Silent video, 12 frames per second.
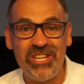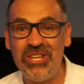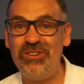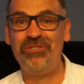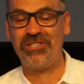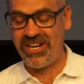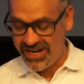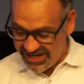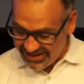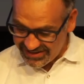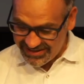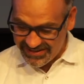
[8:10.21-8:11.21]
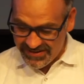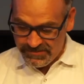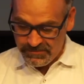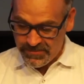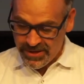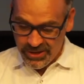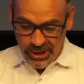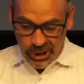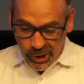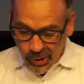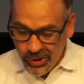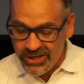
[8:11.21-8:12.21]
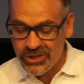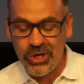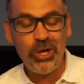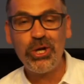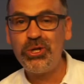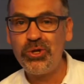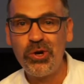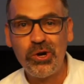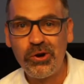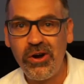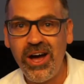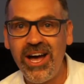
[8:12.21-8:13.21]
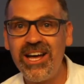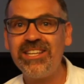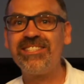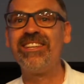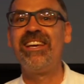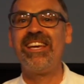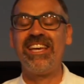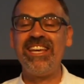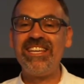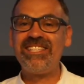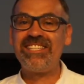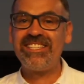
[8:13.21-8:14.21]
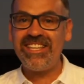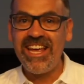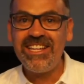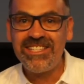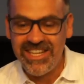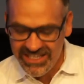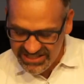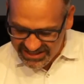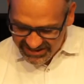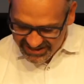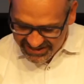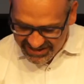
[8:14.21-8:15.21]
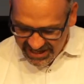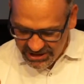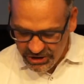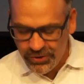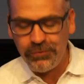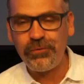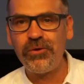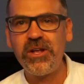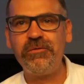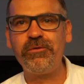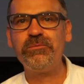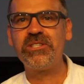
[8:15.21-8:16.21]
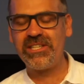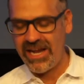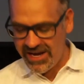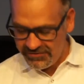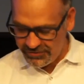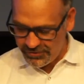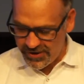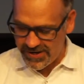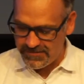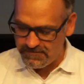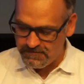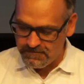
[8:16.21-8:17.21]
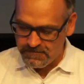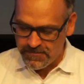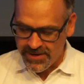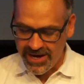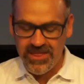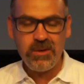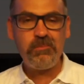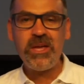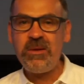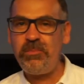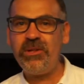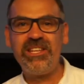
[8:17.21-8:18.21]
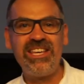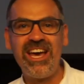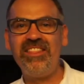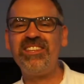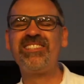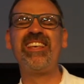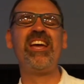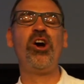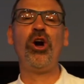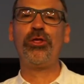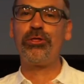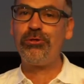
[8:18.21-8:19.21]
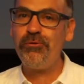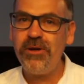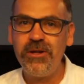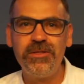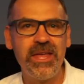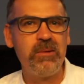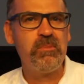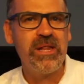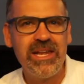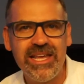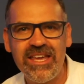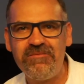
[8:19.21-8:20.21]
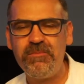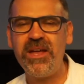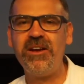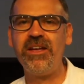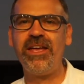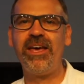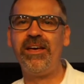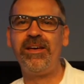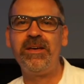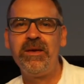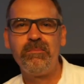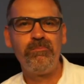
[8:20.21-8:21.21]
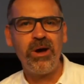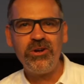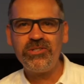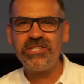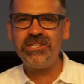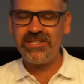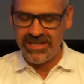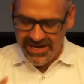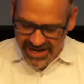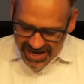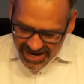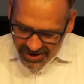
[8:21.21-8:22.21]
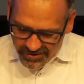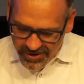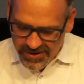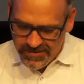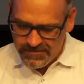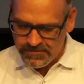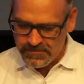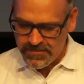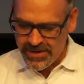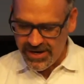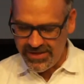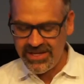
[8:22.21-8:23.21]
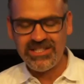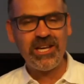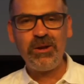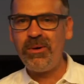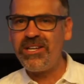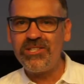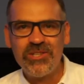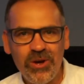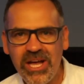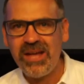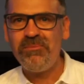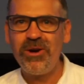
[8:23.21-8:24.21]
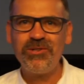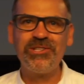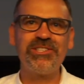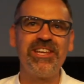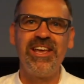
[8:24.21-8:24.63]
news, guys. The Lord has heard your cries. He sent us to set you free from slavery. And the people hear this. They are thrilled. They believe Moses and Aaron. And they said to Moses, okay, Moses,